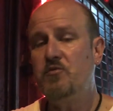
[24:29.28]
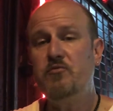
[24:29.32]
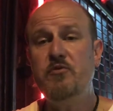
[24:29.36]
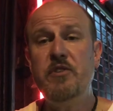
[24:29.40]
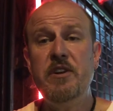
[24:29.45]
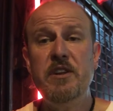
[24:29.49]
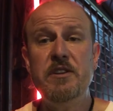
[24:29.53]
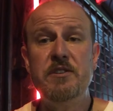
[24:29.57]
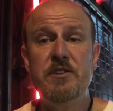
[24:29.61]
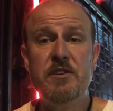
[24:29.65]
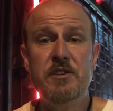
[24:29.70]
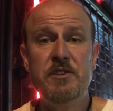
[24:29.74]

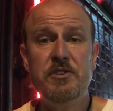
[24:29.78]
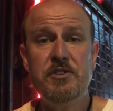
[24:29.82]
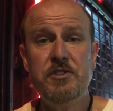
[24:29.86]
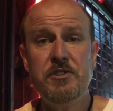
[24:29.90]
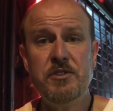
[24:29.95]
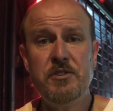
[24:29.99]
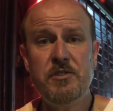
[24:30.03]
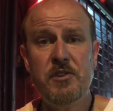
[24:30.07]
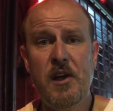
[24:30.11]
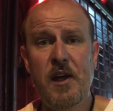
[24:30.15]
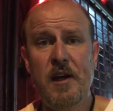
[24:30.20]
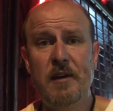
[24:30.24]
Really
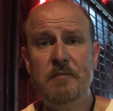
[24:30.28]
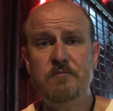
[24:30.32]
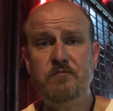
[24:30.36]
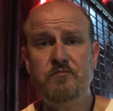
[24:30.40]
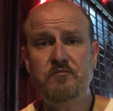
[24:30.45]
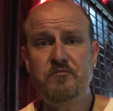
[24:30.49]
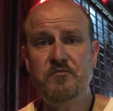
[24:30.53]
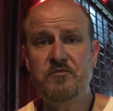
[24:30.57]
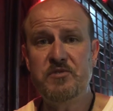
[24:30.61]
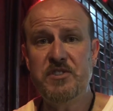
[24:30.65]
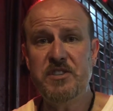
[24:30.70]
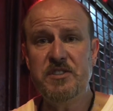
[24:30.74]
delicious.
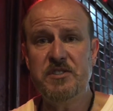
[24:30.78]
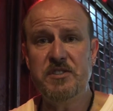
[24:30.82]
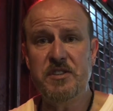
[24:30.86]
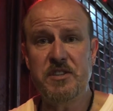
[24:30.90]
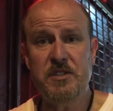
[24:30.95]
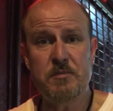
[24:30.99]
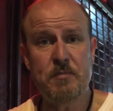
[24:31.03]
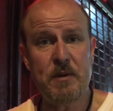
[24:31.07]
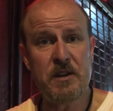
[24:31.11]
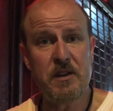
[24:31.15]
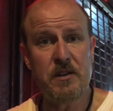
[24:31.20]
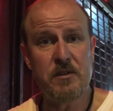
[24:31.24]
Didn't
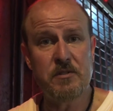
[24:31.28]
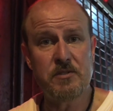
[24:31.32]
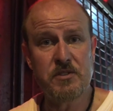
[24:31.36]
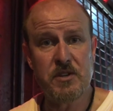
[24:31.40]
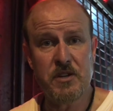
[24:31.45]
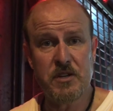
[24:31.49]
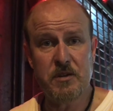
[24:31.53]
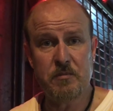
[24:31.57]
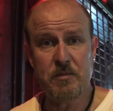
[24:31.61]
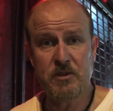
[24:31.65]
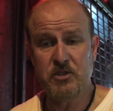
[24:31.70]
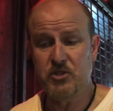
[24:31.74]
expect I was
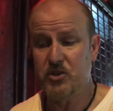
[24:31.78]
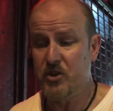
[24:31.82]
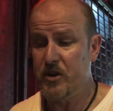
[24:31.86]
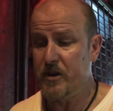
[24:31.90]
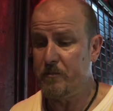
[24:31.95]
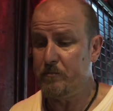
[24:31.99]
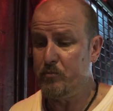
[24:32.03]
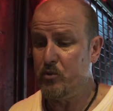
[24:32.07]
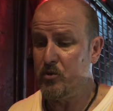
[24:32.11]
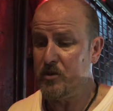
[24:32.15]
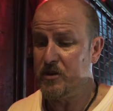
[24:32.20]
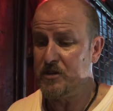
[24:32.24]
going to be trying
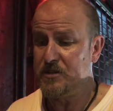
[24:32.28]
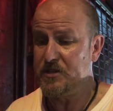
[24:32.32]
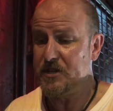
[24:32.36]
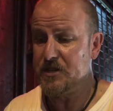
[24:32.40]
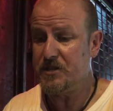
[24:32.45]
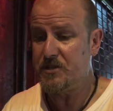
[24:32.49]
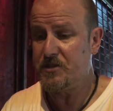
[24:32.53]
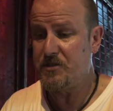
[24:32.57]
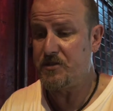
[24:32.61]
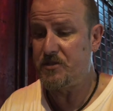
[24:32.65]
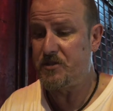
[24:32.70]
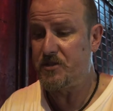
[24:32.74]
pork
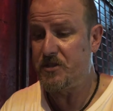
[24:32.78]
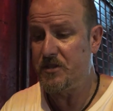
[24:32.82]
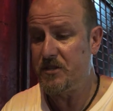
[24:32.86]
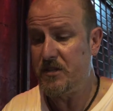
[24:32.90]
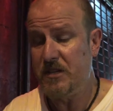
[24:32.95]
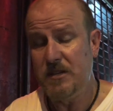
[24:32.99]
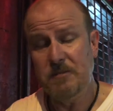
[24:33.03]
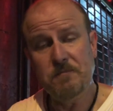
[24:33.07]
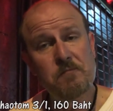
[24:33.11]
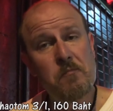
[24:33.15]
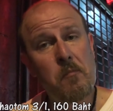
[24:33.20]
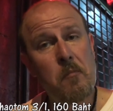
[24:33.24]
intestines
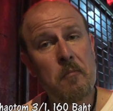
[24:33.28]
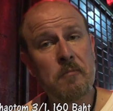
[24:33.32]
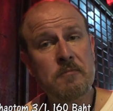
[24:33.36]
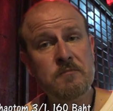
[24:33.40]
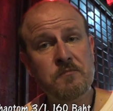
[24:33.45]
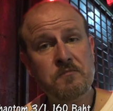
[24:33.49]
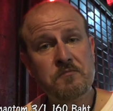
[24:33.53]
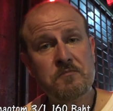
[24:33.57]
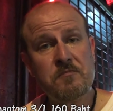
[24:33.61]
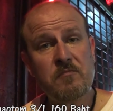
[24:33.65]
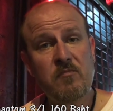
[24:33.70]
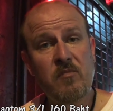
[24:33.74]
tonight,
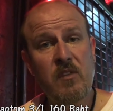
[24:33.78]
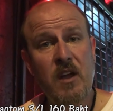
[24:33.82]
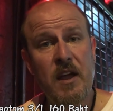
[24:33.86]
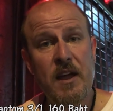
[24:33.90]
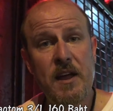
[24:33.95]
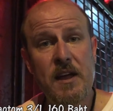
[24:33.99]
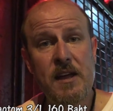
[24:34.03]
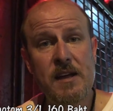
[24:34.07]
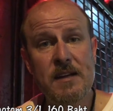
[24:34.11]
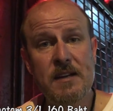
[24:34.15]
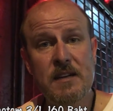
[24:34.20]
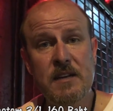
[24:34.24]

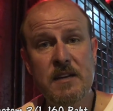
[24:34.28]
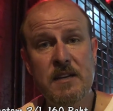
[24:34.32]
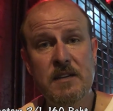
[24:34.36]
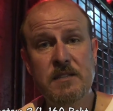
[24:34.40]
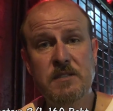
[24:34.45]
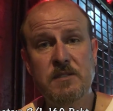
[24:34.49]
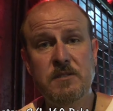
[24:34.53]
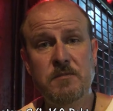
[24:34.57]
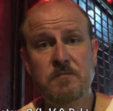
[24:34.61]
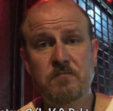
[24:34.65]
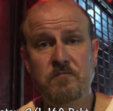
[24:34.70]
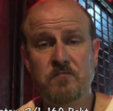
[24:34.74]

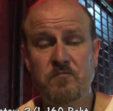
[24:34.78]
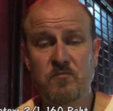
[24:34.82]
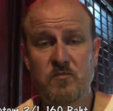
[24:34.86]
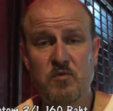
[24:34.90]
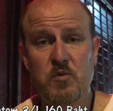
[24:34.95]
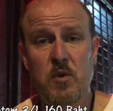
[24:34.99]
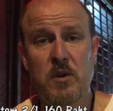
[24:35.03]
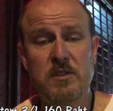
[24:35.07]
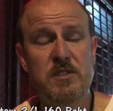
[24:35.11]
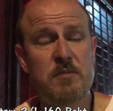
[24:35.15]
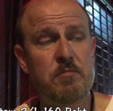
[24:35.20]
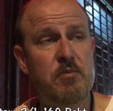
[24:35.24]
and
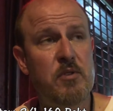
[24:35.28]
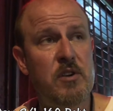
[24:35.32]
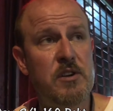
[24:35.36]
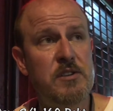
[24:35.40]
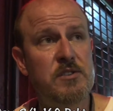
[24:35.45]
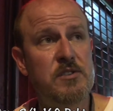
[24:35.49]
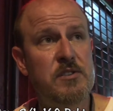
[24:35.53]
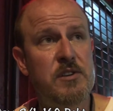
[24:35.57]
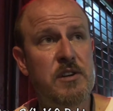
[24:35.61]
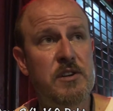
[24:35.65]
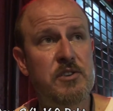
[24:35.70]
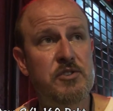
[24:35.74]
quite
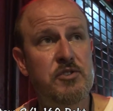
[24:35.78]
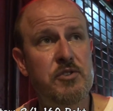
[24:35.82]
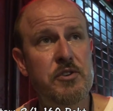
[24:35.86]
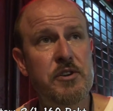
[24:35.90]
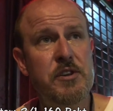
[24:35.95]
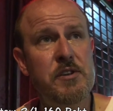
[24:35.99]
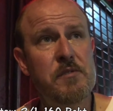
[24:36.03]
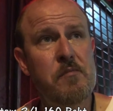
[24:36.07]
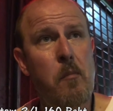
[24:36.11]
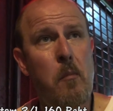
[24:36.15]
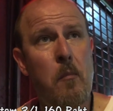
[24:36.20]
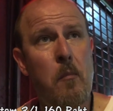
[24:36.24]
surprised that I enjoyed it.